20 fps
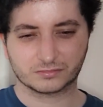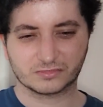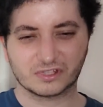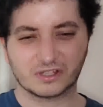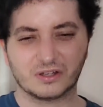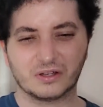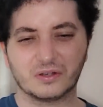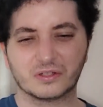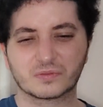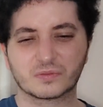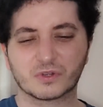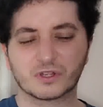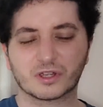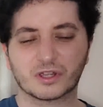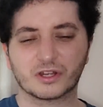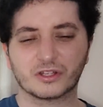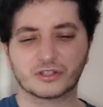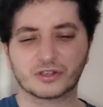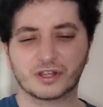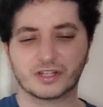Oh, is one
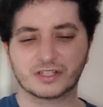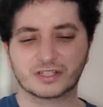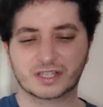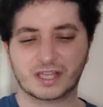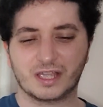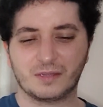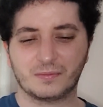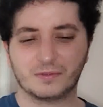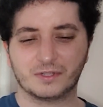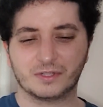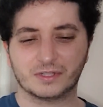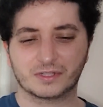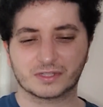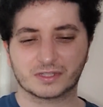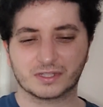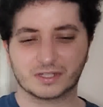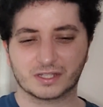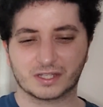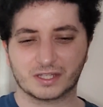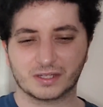going to try and escape and it's
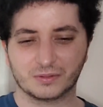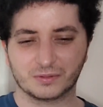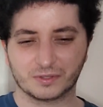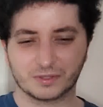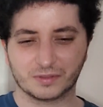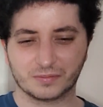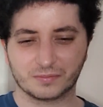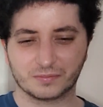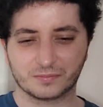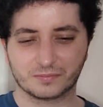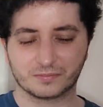going to kill them?